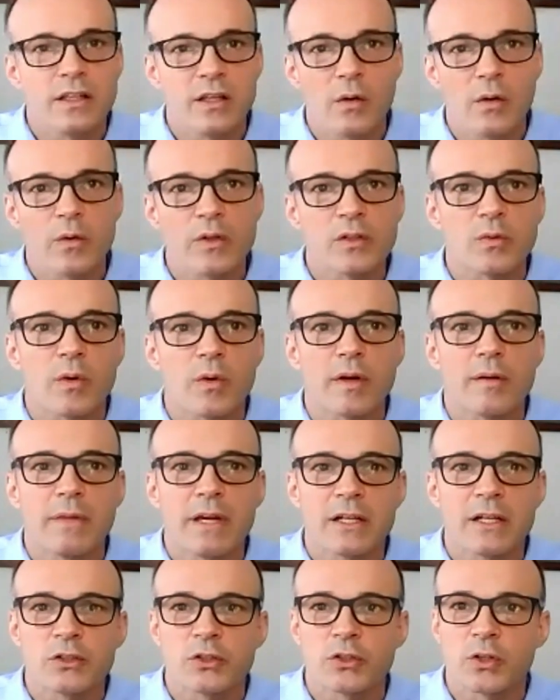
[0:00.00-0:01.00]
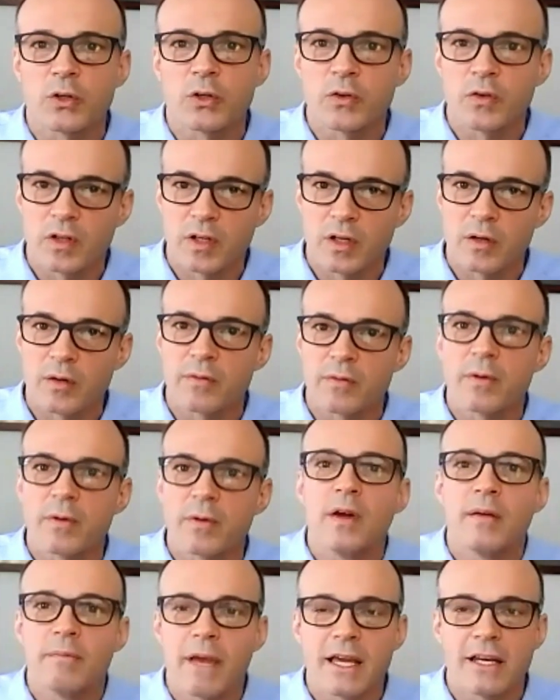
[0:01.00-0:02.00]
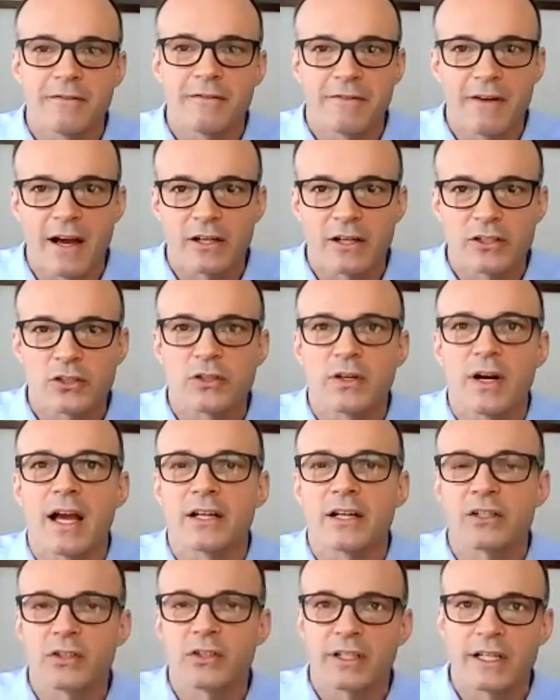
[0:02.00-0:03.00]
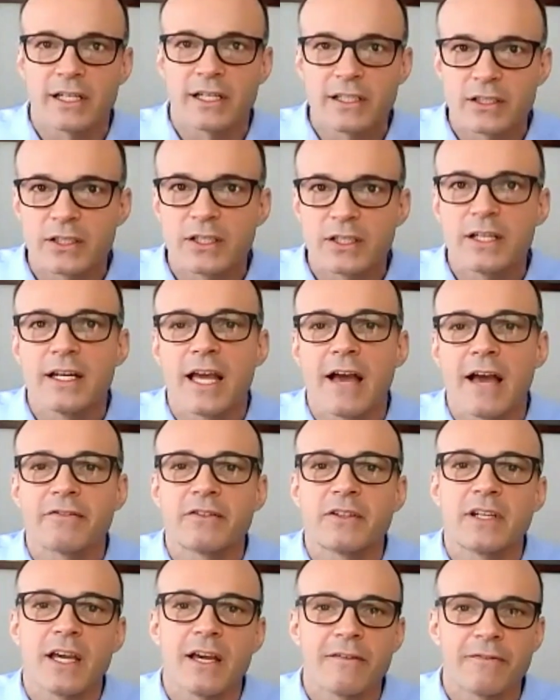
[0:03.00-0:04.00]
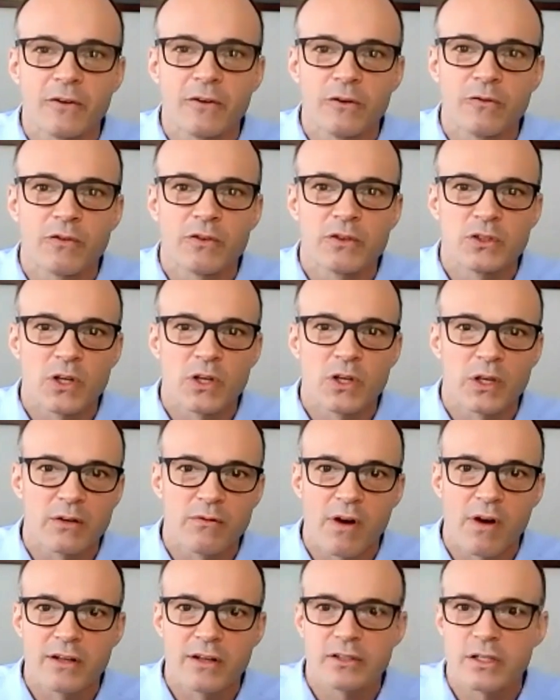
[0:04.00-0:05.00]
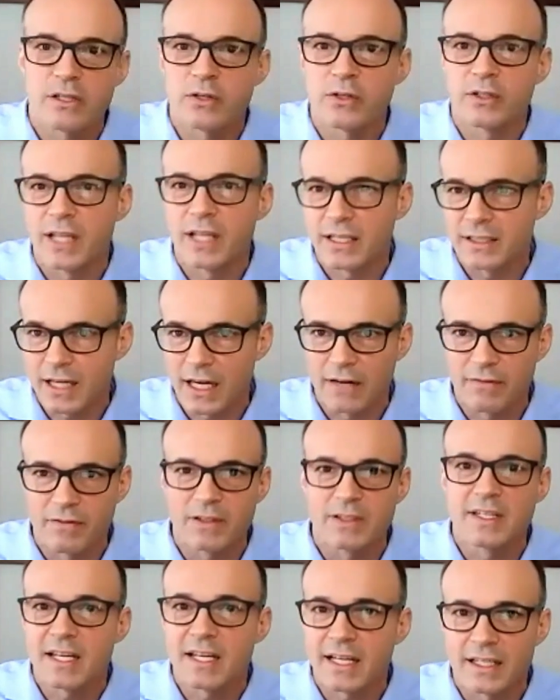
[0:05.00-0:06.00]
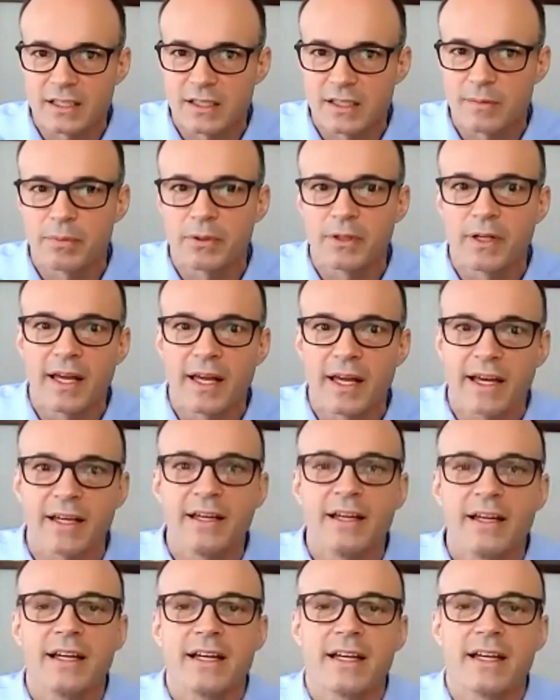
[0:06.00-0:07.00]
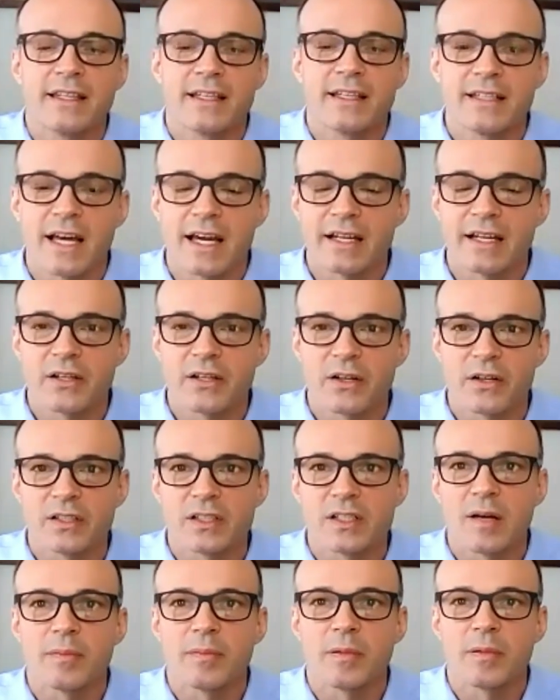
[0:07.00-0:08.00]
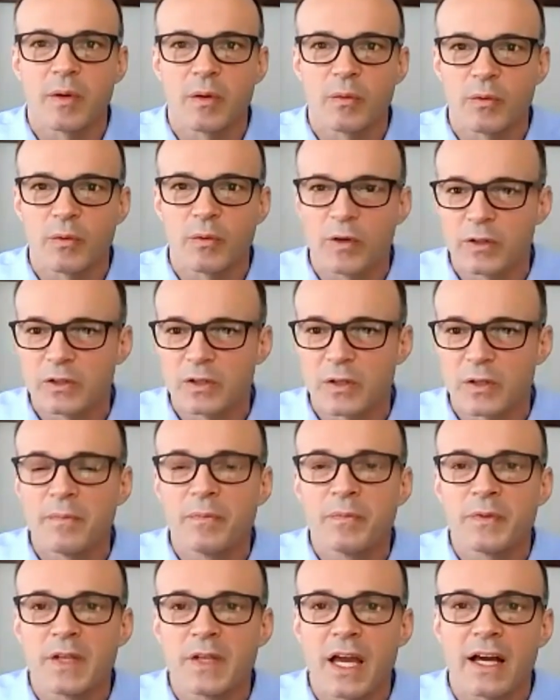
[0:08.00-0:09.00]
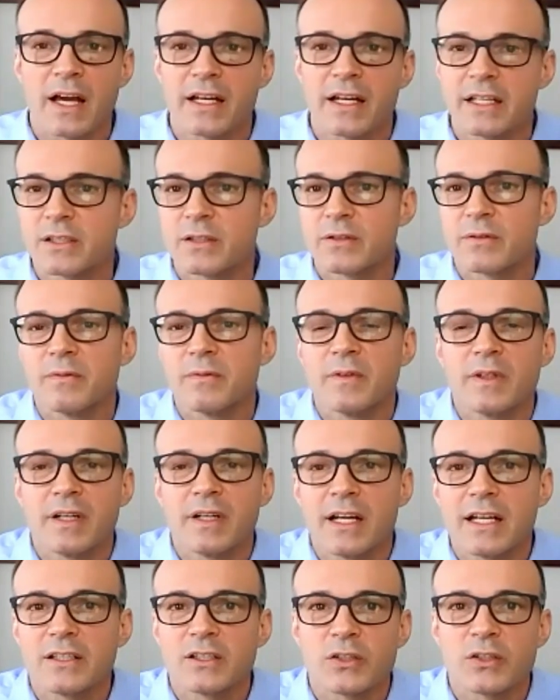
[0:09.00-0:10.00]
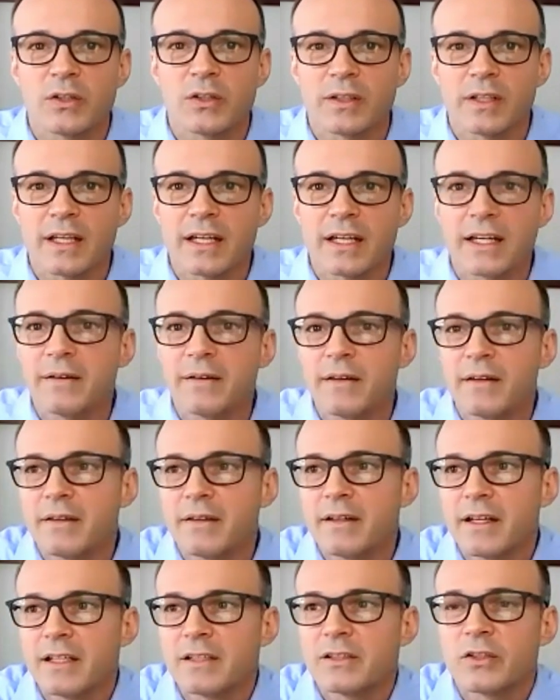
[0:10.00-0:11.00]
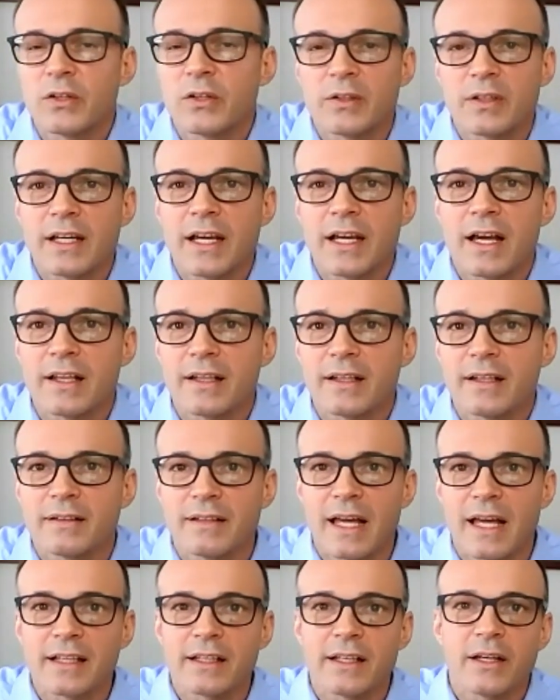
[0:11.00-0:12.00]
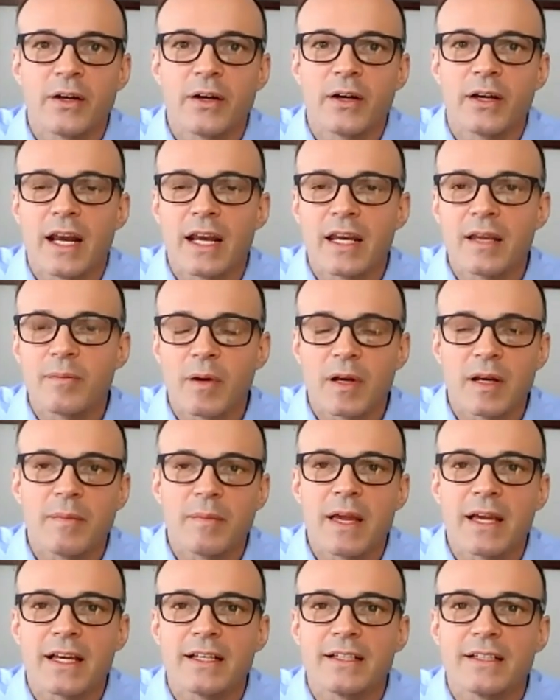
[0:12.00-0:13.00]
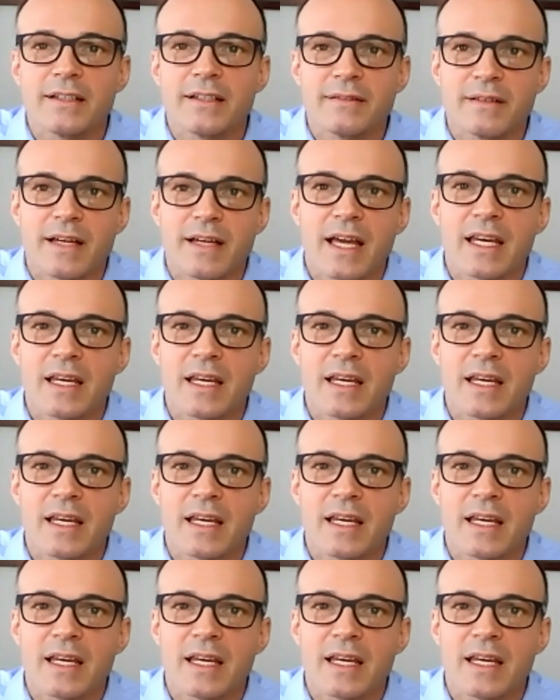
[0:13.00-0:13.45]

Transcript: you always want to make sure that your manufacturer actually is FDA food facility registered. That's kind of a ticket to play in the dietary supplement world. So yeah, it's certainly a likelihood. Anybody making